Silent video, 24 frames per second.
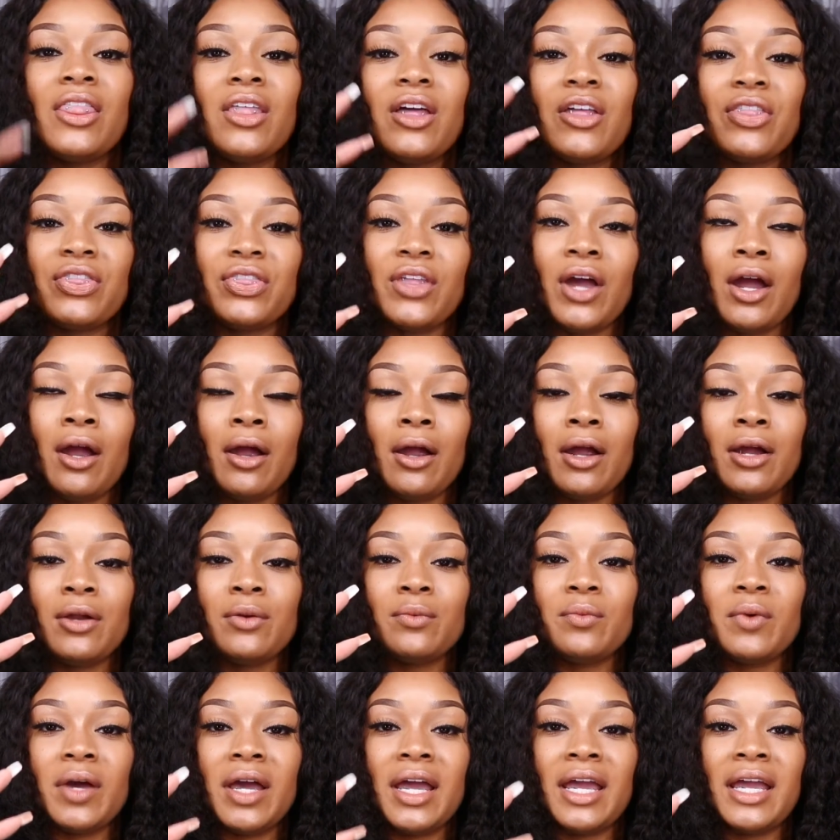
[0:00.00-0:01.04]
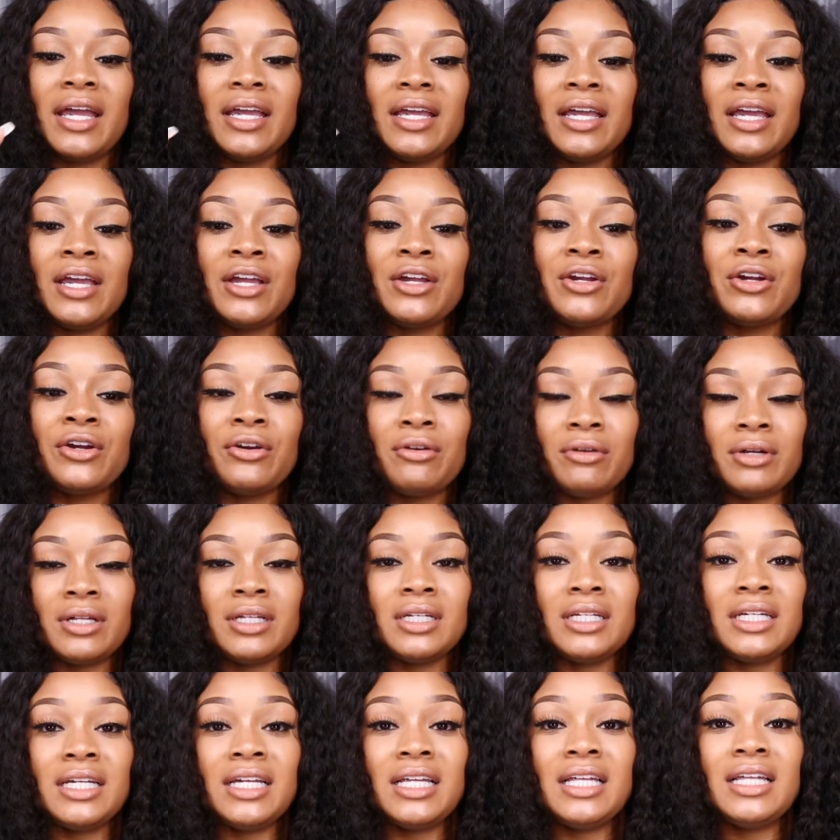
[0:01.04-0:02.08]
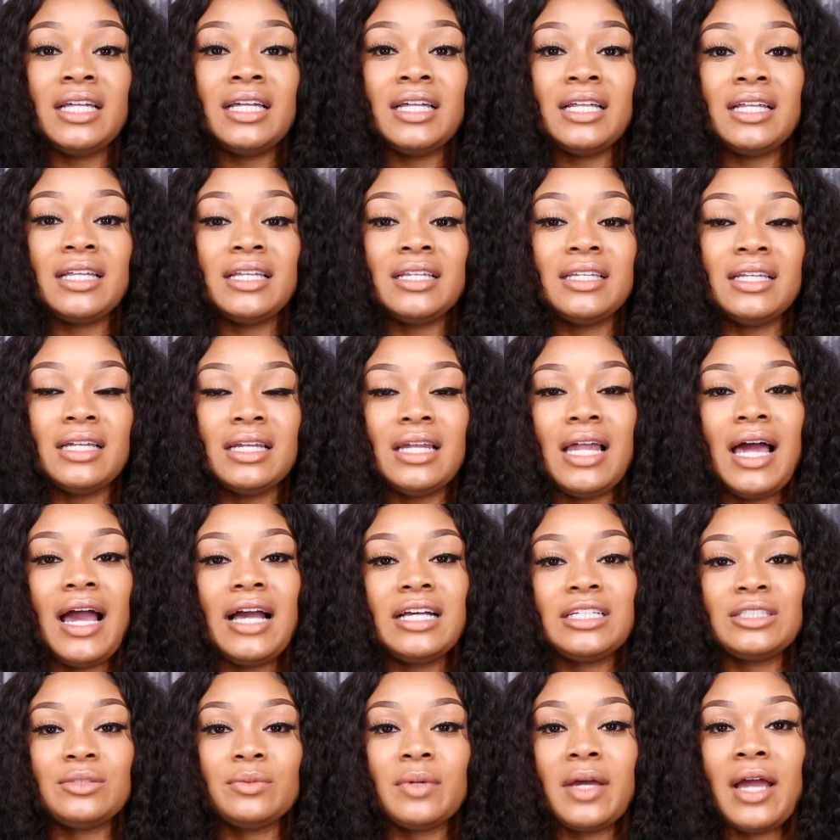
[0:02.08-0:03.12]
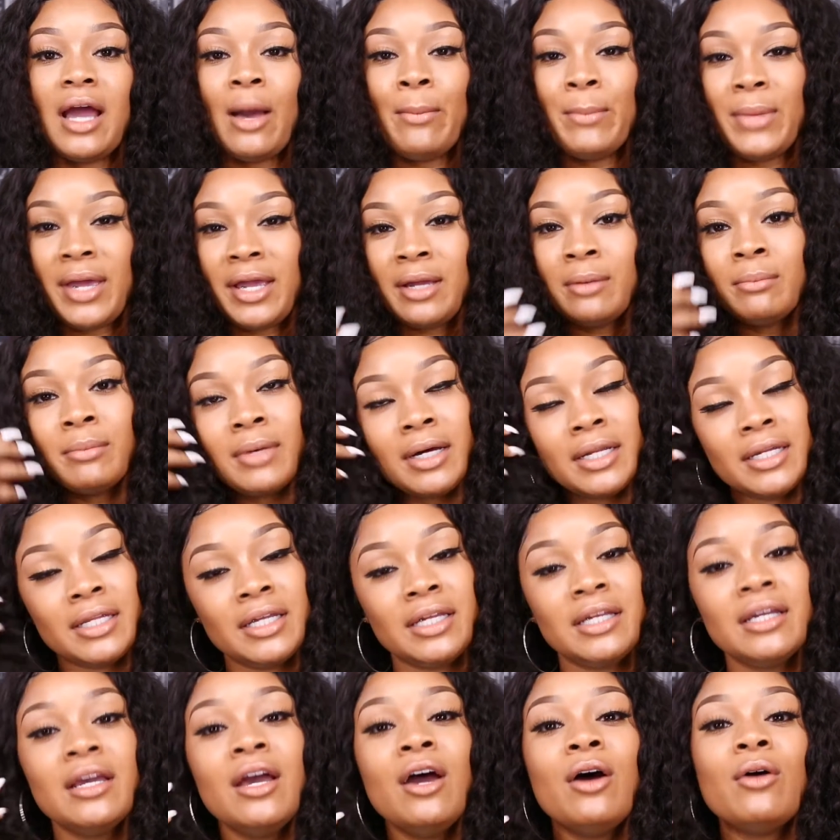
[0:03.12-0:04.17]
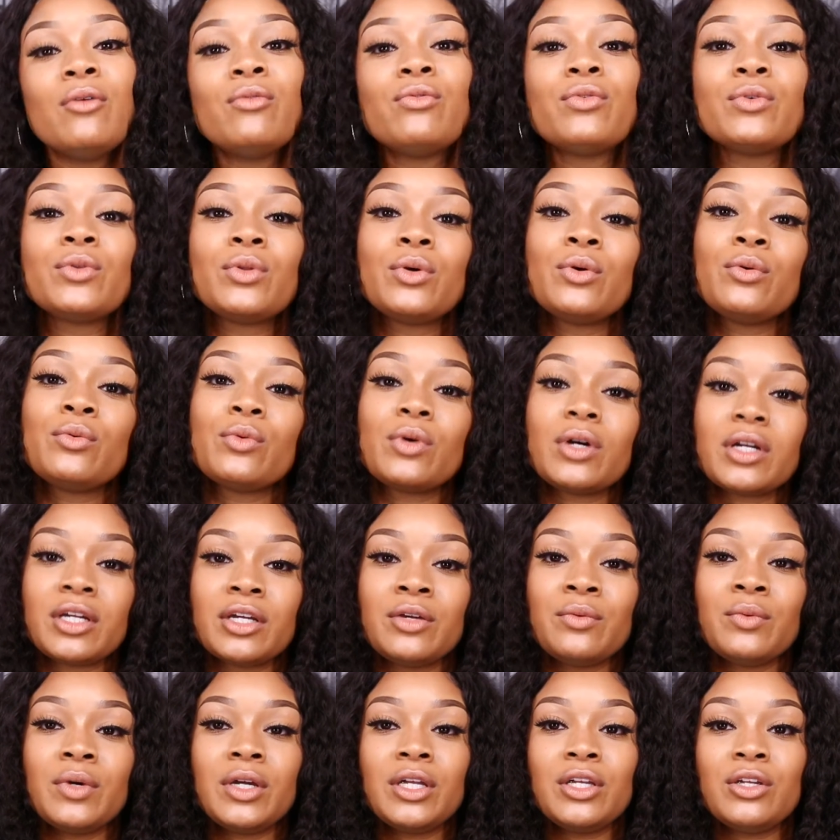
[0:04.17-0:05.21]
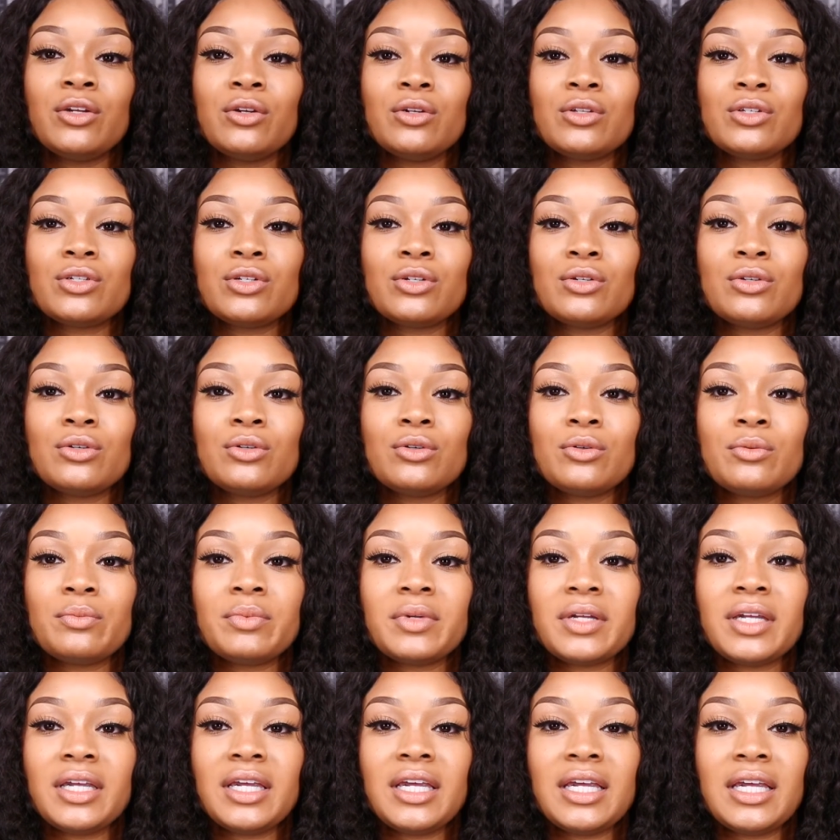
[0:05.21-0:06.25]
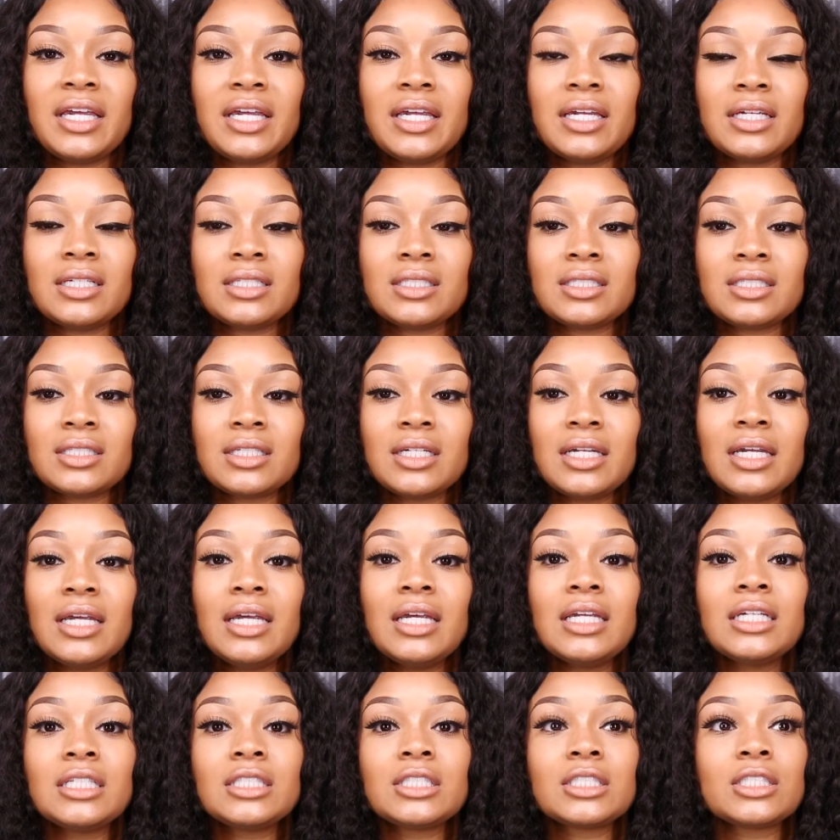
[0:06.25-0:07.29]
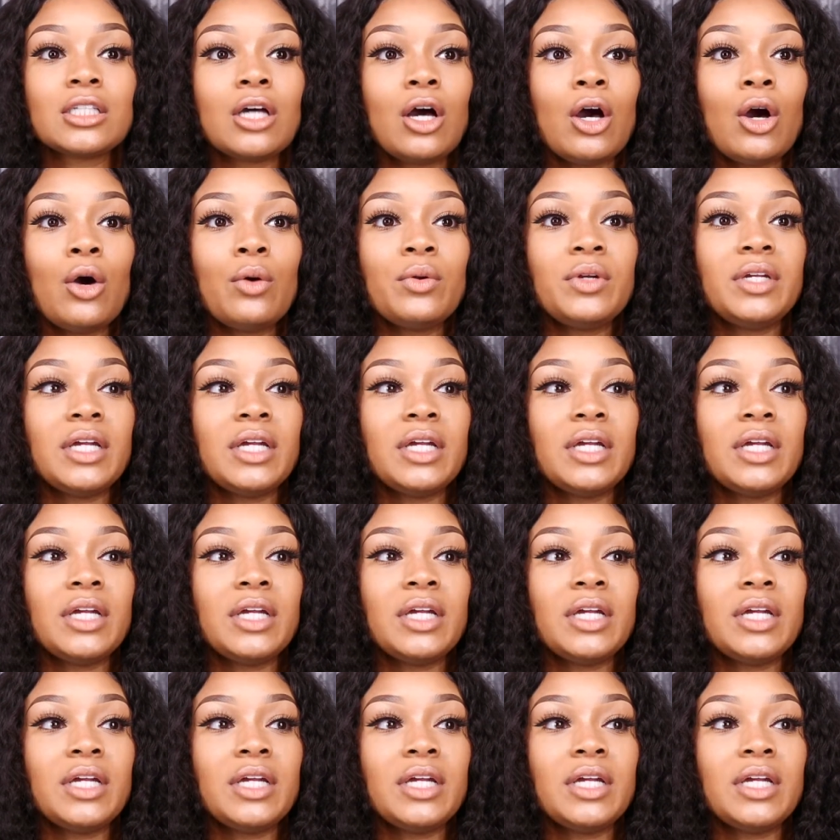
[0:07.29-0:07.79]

The third way and currently the last way I make money through working with YouTube is it is so